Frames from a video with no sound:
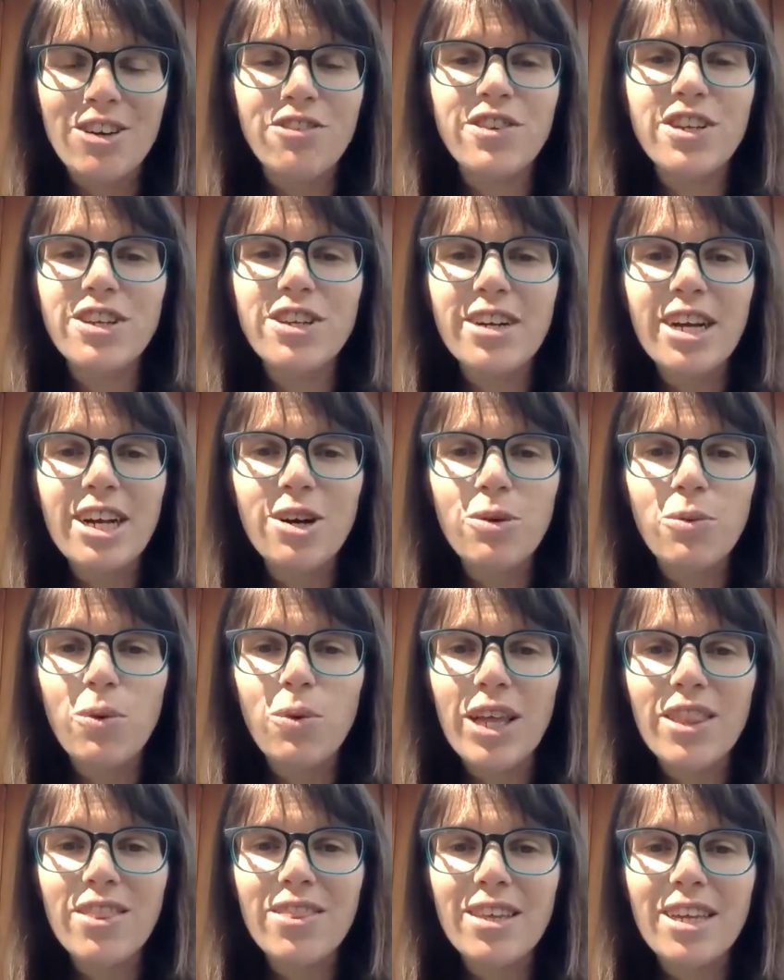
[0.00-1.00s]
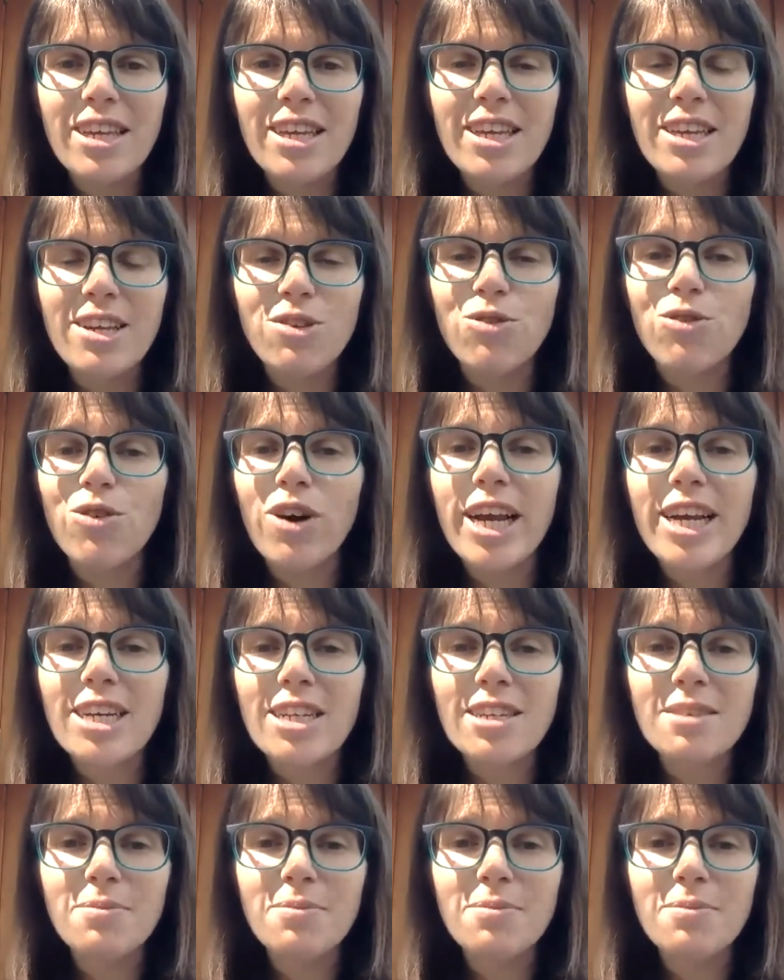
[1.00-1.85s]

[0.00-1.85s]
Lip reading: figure out what the right